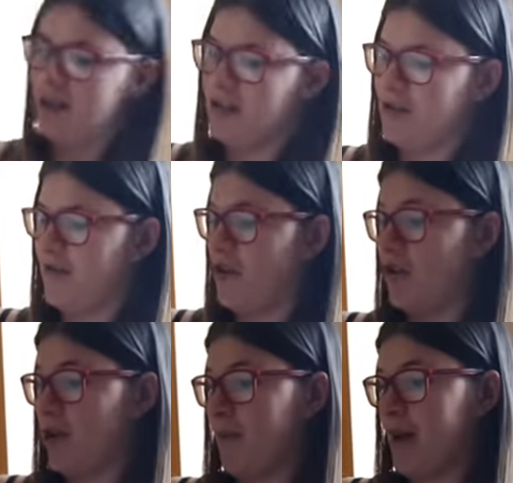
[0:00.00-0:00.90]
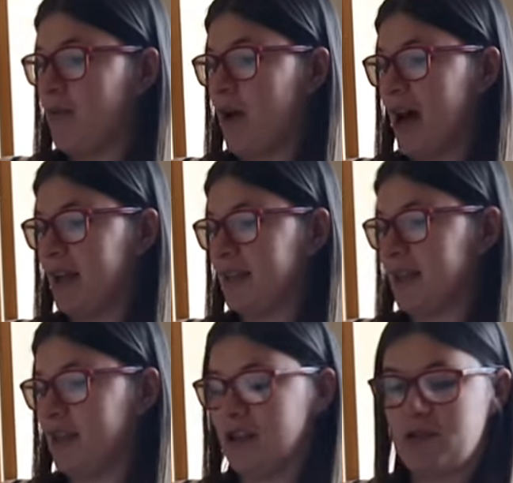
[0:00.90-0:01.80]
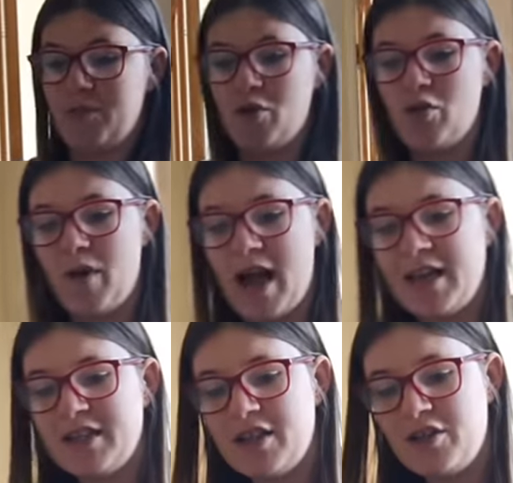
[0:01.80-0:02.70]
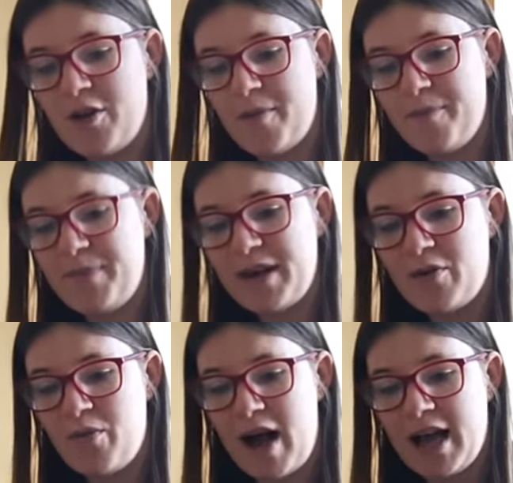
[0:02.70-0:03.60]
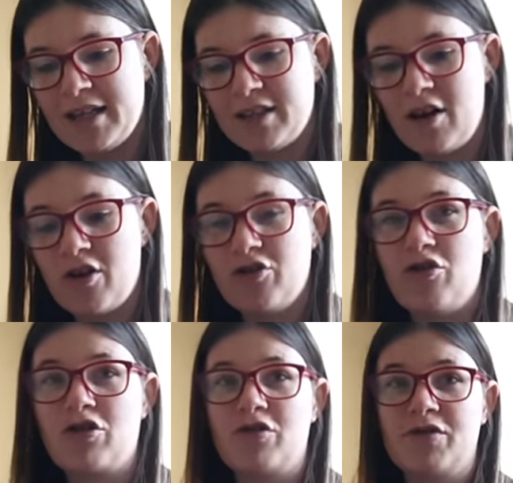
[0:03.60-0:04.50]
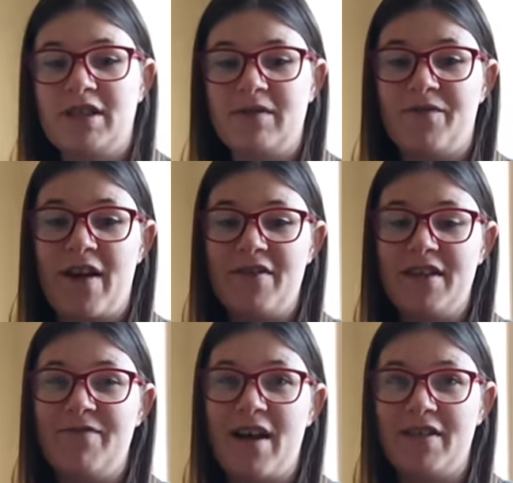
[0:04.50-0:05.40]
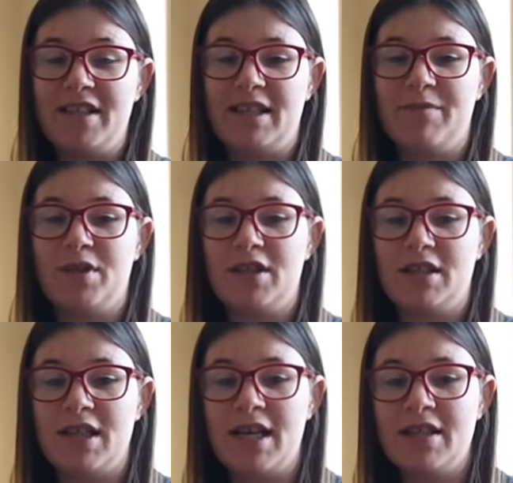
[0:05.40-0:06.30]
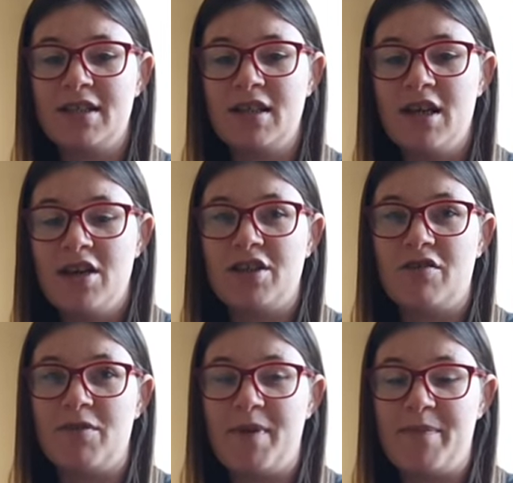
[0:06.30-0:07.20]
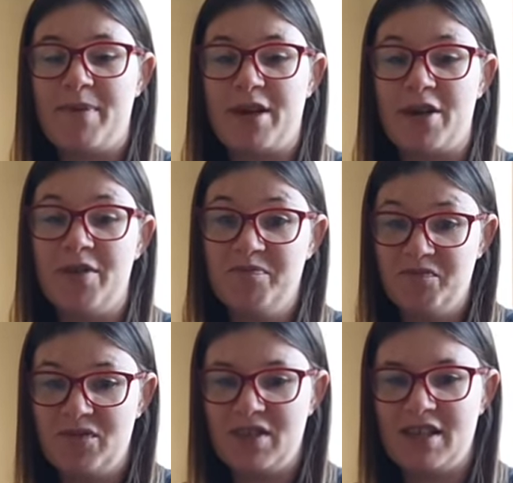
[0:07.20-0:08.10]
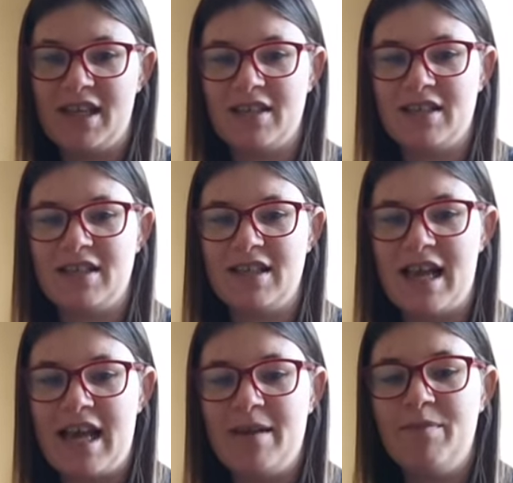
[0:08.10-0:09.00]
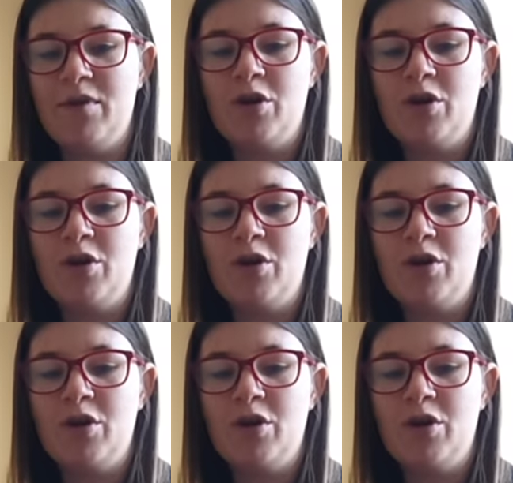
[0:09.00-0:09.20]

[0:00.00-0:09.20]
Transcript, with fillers: you've got your big whites and your small whites. Your big whites look very, very similar to this. They're a bit bigger, suggested the name.